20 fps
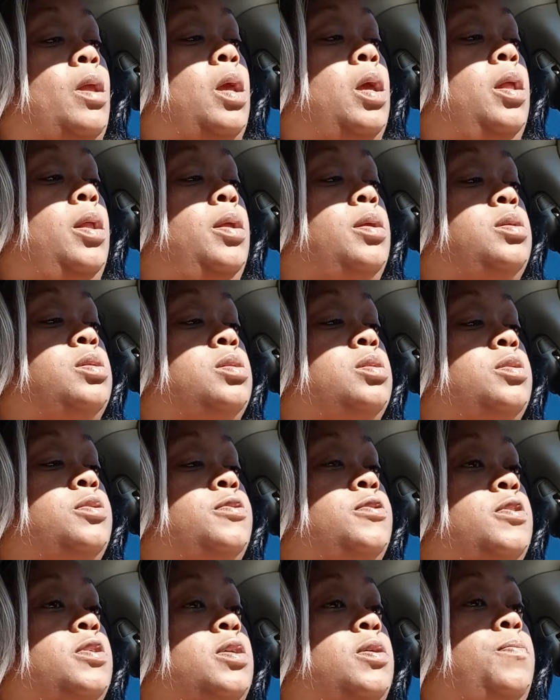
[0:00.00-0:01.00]
And
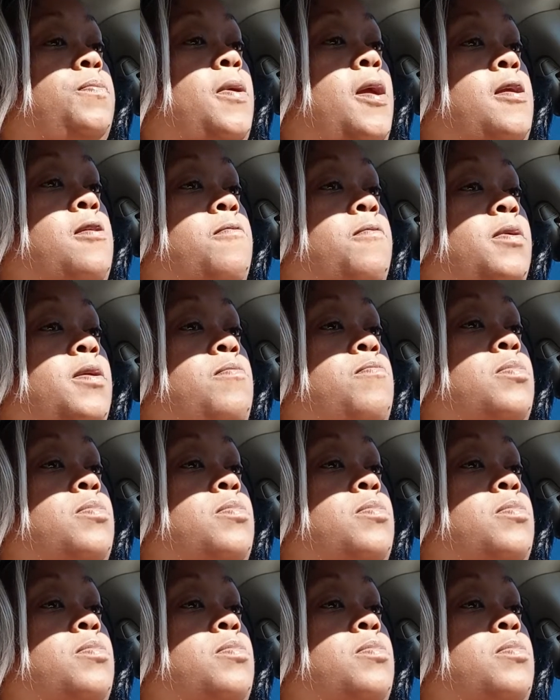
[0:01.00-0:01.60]
it make me